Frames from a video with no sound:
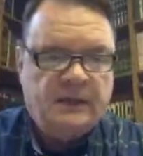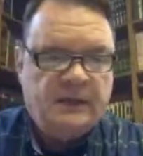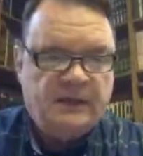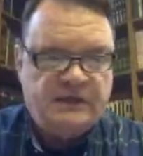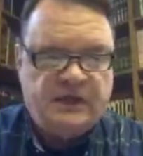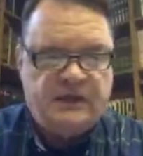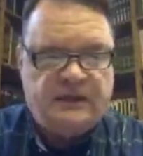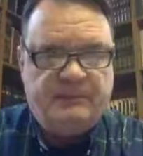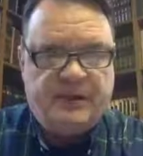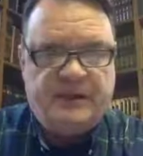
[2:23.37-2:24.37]
Sheila
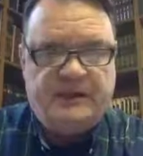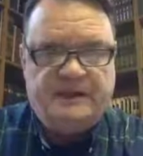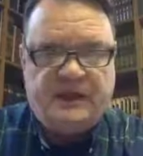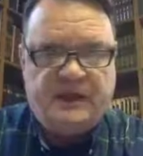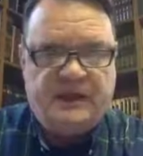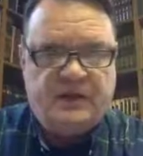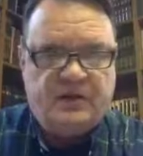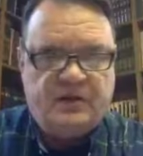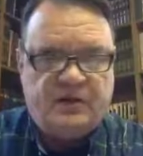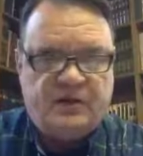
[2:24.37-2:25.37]
B. is
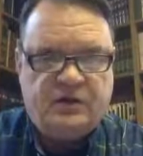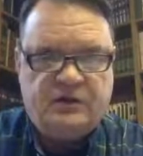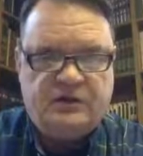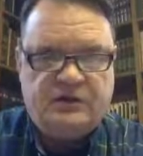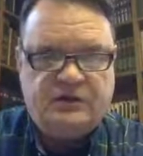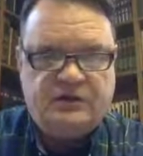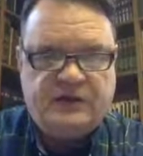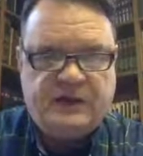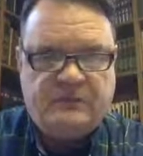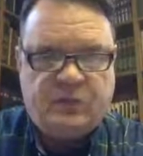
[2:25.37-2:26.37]
here. Good
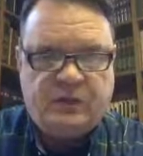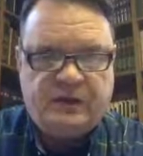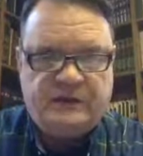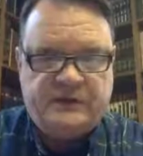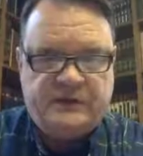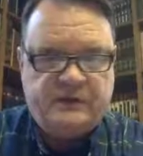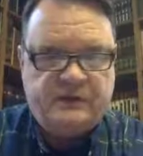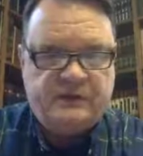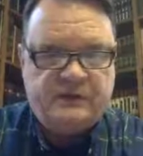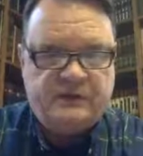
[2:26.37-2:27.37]
Tuesday morning to
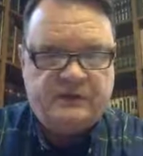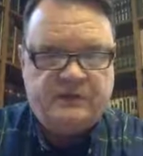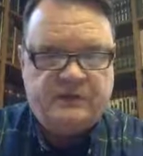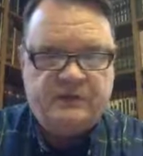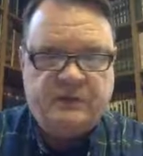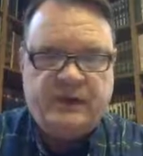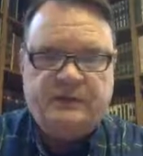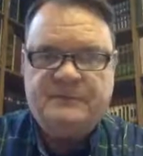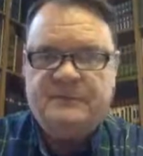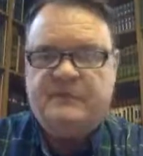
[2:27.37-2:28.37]
you, too.
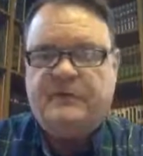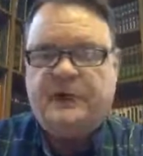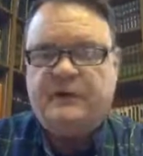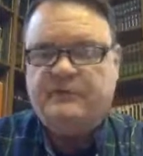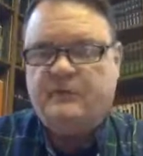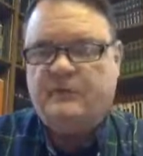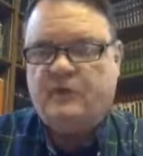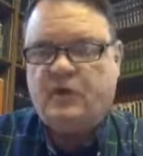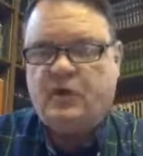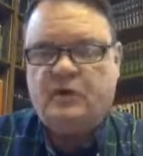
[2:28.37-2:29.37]
I'm so thankful
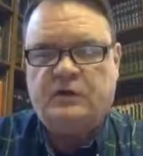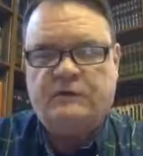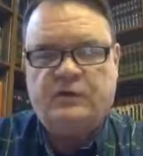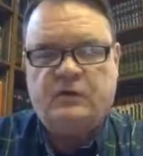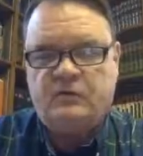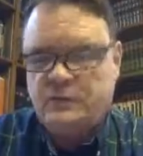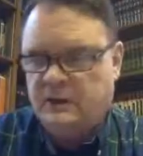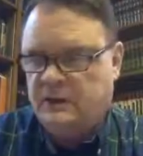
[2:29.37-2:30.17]
for all of you.